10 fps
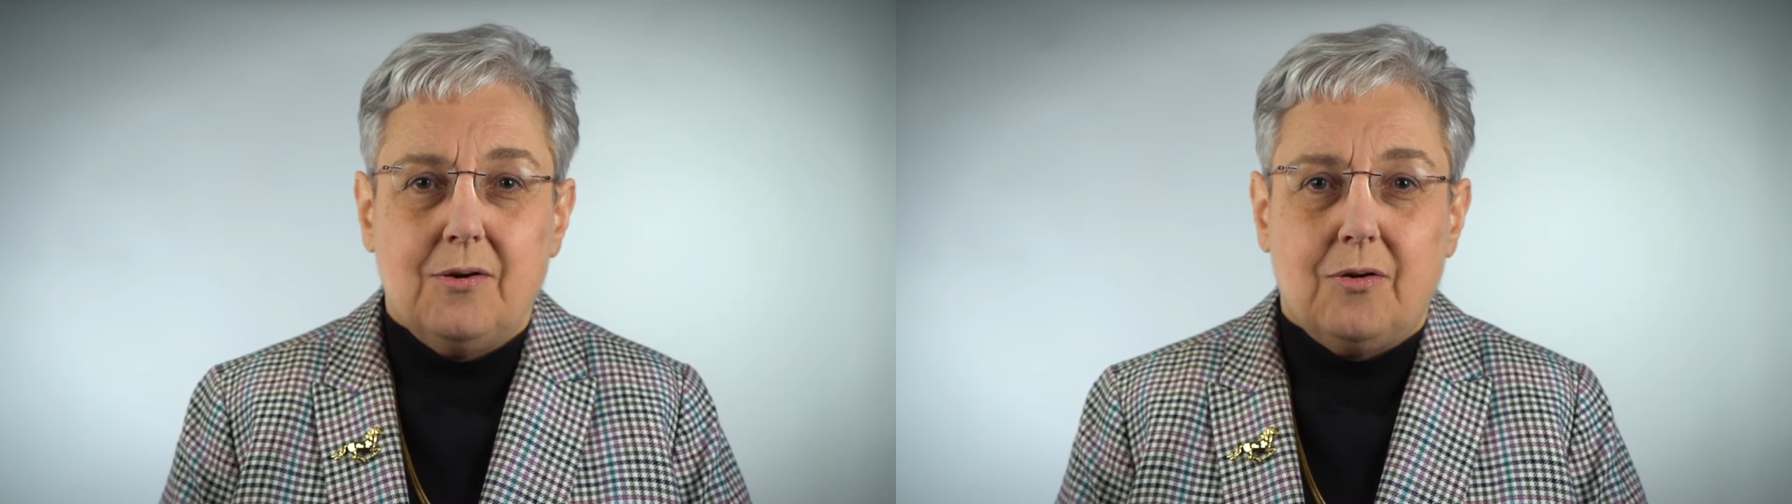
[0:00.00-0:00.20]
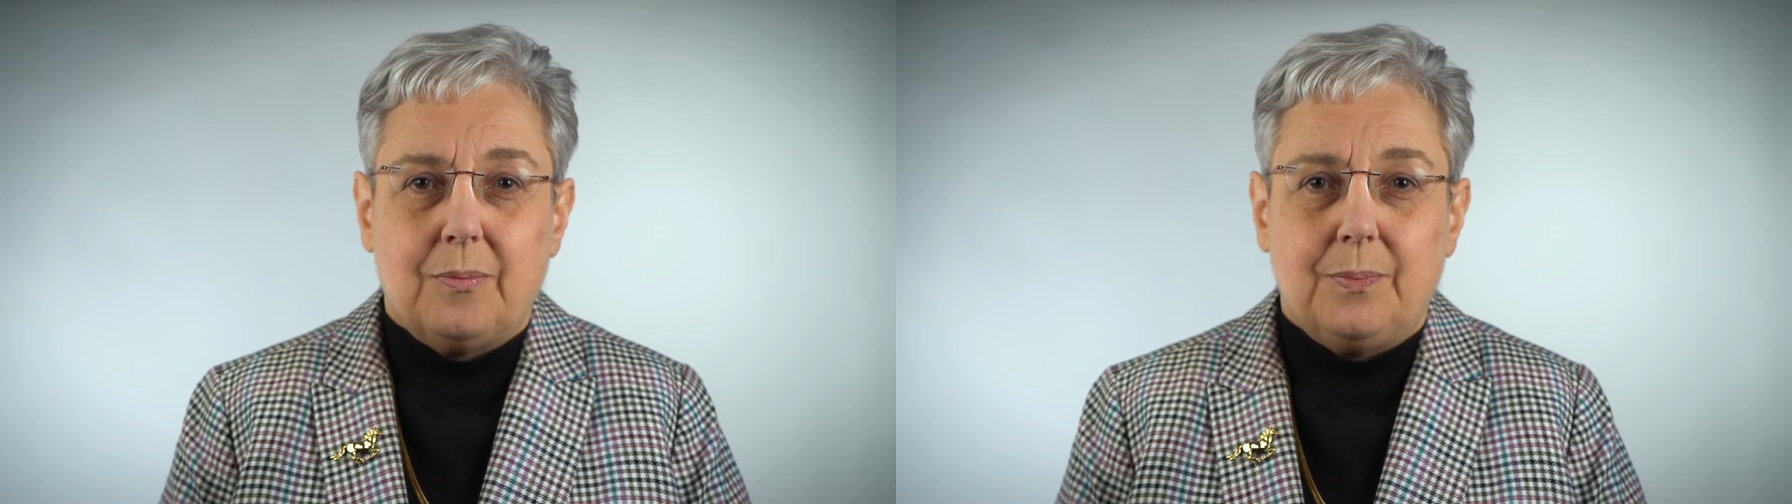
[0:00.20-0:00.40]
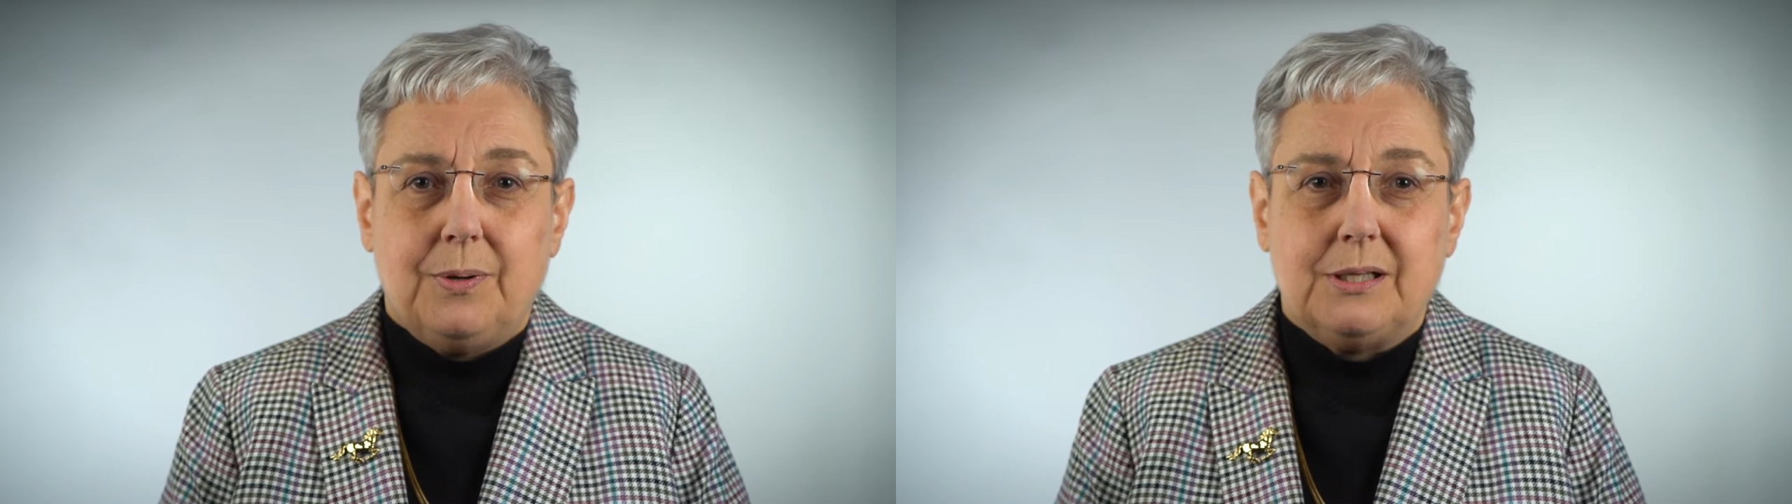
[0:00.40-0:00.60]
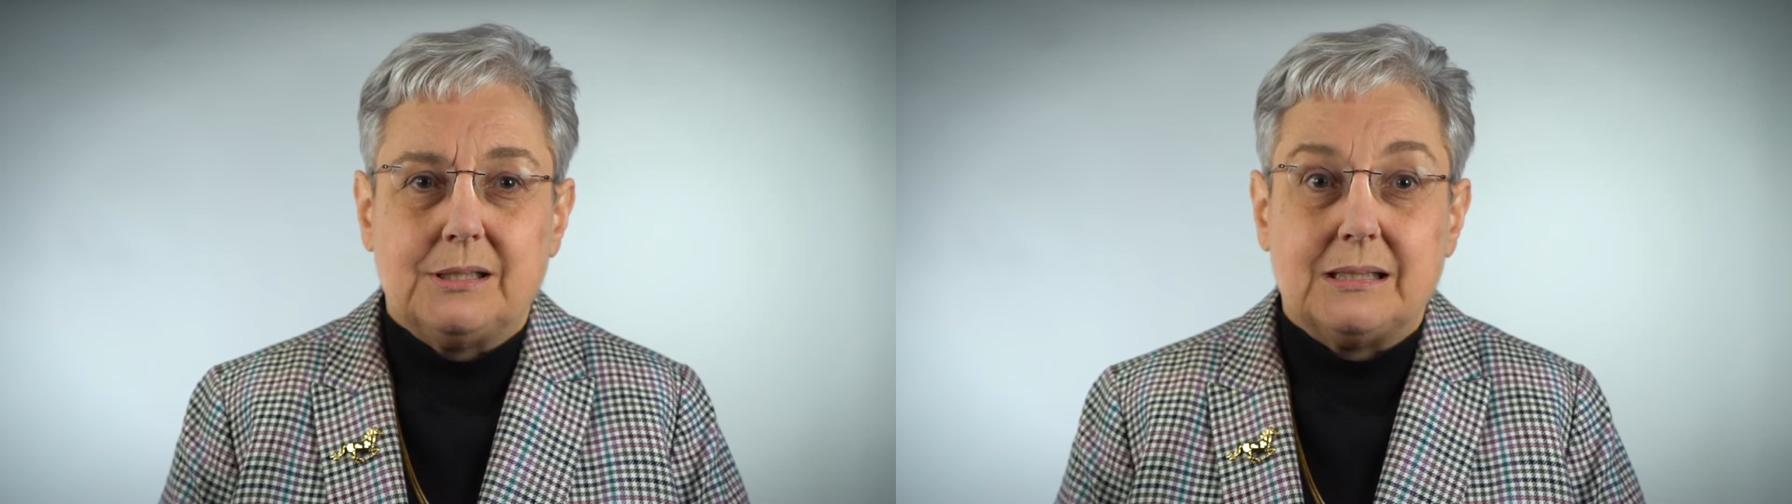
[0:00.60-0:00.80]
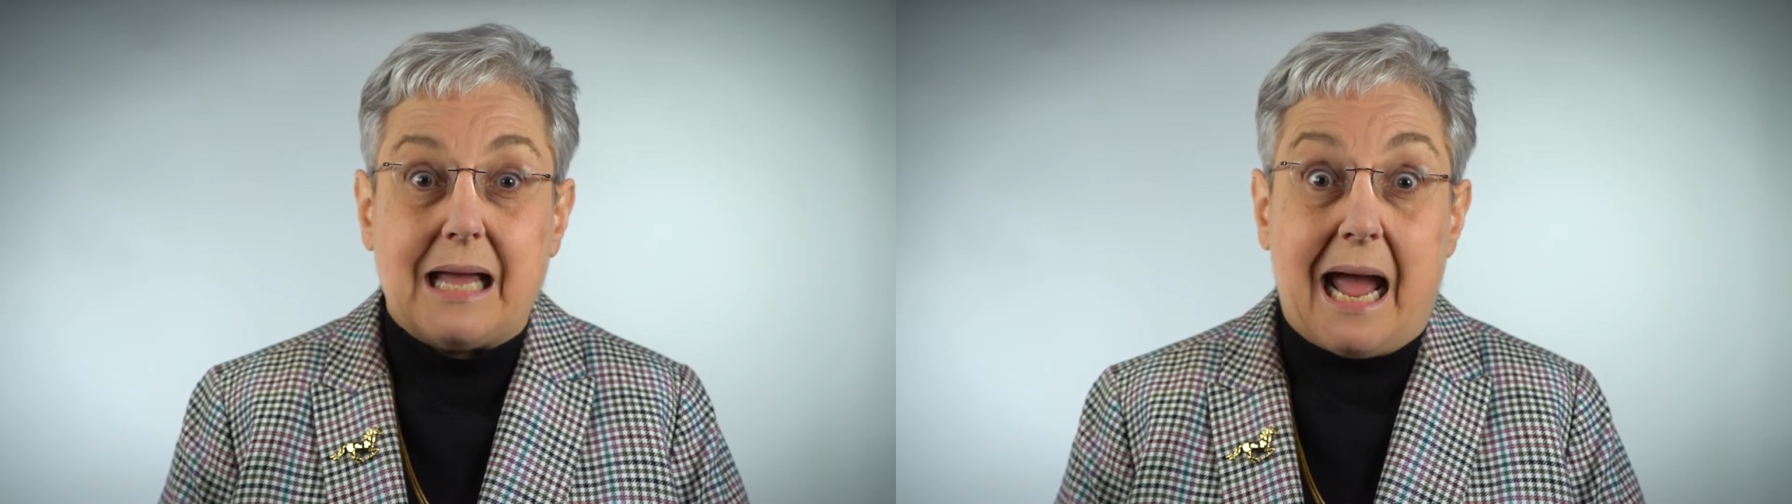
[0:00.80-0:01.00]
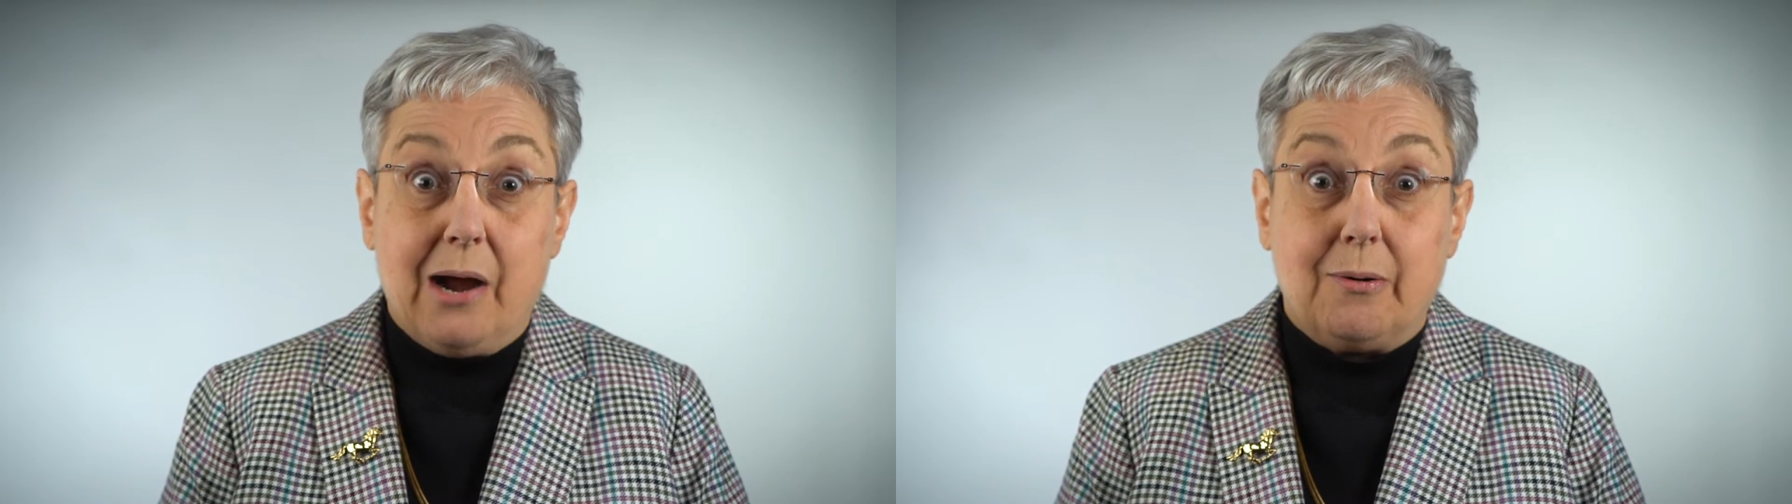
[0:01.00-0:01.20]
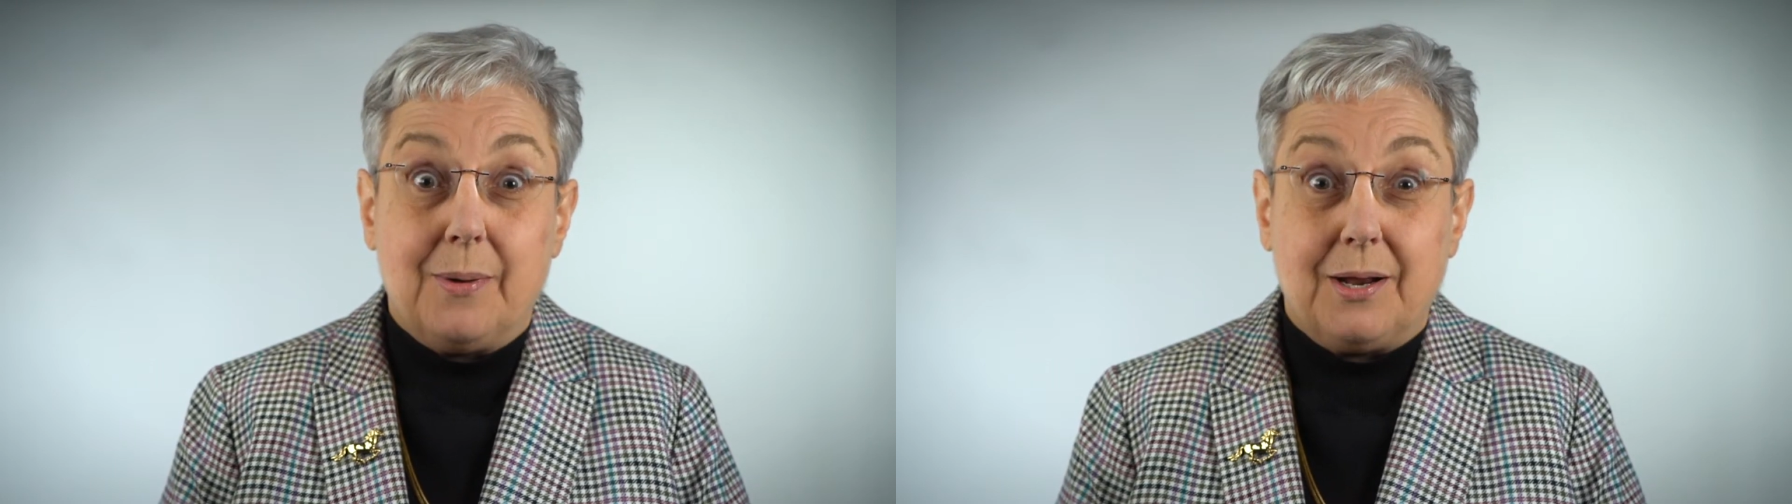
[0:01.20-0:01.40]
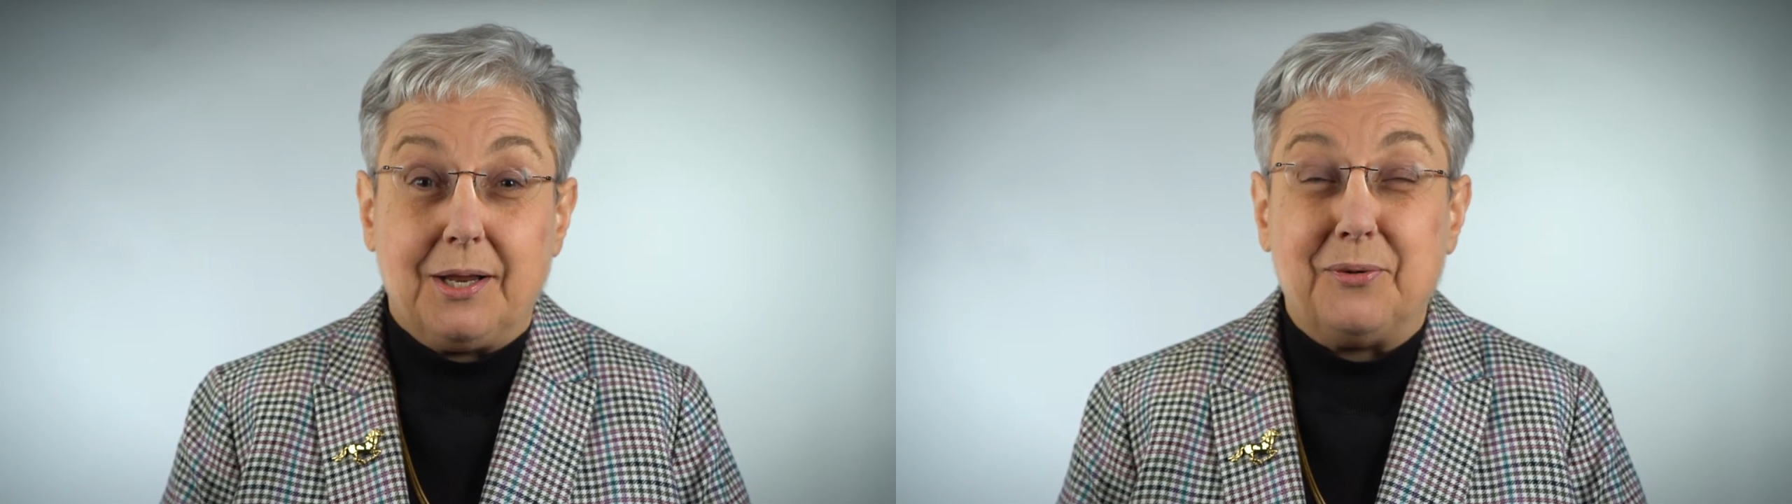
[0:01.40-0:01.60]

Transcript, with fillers: or puts our money